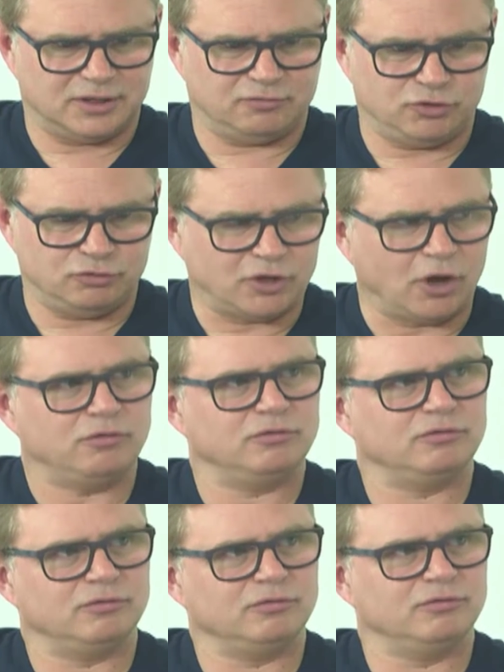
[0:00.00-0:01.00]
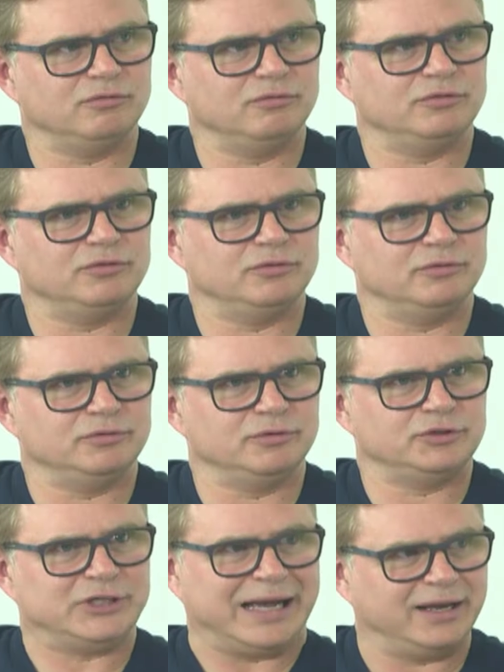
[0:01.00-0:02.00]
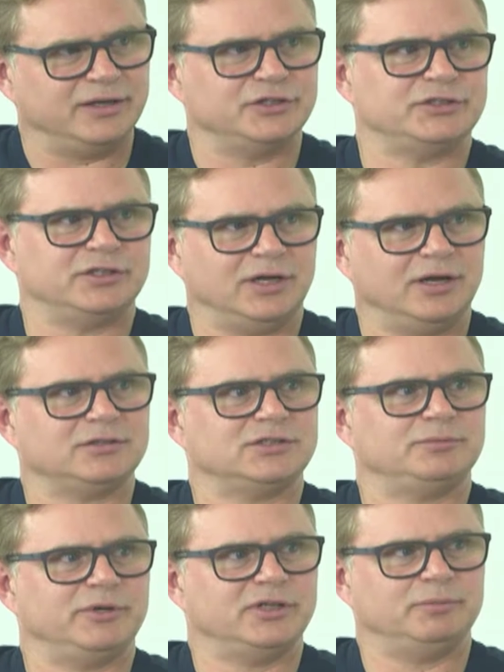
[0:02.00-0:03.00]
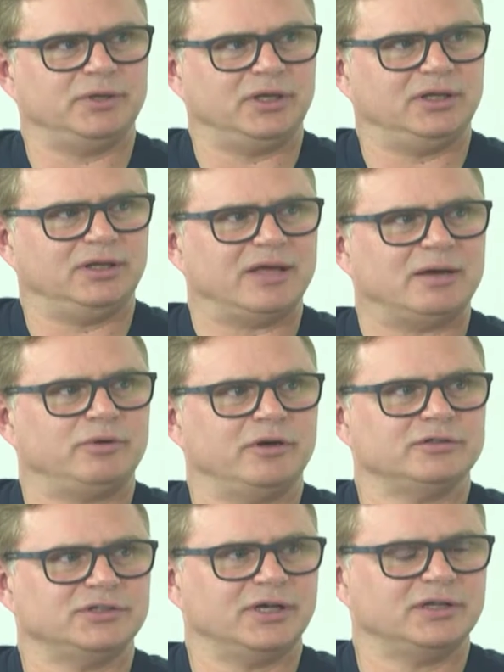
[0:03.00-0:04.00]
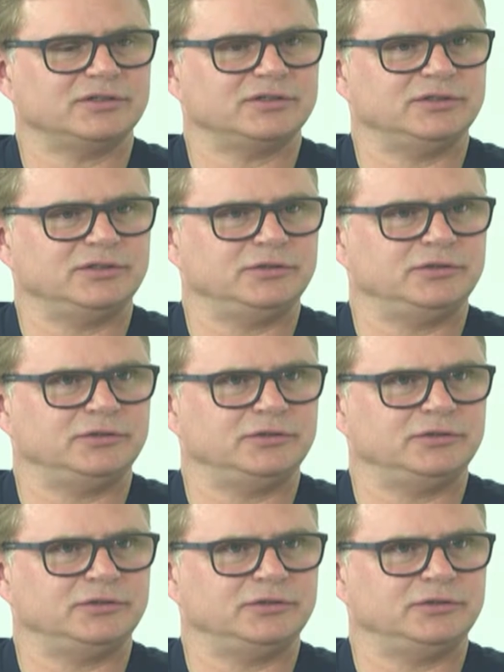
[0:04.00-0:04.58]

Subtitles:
if you don't challenge the customer at the beginning of that process,